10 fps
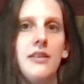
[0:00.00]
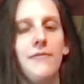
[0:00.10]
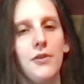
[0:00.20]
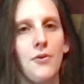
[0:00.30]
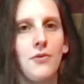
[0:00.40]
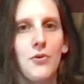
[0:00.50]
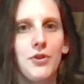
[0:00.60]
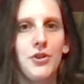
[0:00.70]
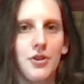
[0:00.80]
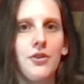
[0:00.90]
if you don't go
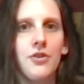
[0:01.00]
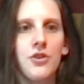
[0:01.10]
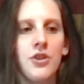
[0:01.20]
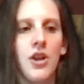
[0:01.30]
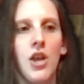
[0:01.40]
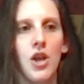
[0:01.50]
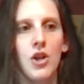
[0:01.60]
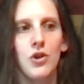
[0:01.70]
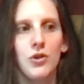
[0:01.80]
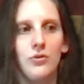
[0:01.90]
to church,
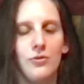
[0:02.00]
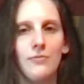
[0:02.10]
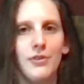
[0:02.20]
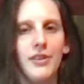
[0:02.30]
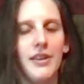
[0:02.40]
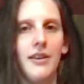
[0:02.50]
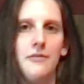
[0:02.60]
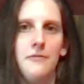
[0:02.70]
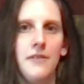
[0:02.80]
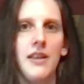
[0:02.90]
do you really
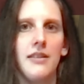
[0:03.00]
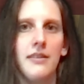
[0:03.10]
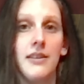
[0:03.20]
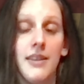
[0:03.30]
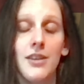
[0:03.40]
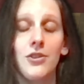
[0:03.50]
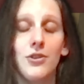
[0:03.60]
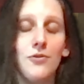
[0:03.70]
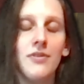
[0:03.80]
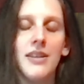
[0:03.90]
have faith? And yes,
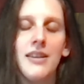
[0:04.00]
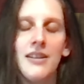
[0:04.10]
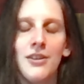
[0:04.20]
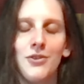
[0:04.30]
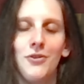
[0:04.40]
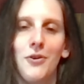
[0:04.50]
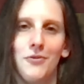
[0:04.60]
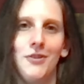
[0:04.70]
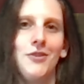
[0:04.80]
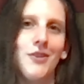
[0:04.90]
you need to go
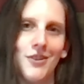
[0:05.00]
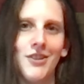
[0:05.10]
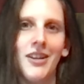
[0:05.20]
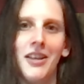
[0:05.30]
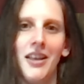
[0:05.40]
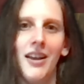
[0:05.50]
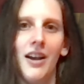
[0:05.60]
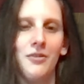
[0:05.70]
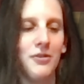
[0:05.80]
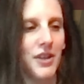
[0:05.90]
to church. I
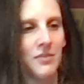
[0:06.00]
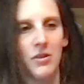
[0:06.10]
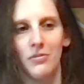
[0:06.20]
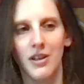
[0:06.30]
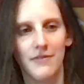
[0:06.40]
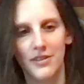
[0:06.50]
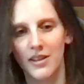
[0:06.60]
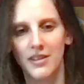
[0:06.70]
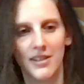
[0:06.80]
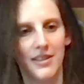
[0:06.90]
know a lot of people have this
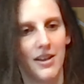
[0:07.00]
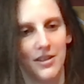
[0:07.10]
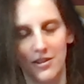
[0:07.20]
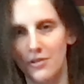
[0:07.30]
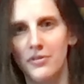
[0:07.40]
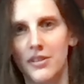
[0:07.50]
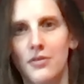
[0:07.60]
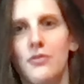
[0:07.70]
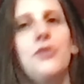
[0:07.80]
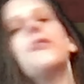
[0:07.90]
idea that you don't need to
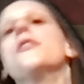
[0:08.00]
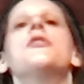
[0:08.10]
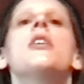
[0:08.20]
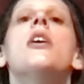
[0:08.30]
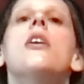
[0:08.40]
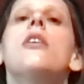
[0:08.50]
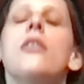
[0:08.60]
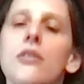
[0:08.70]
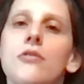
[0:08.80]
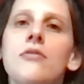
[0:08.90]
go to church.
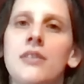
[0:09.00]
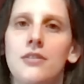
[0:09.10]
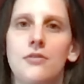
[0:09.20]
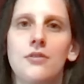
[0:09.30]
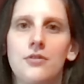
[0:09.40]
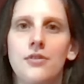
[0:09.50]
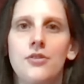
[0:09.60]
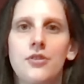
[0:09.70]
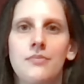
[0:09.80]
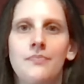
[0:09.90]
You do need to go to
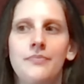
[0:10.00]
church.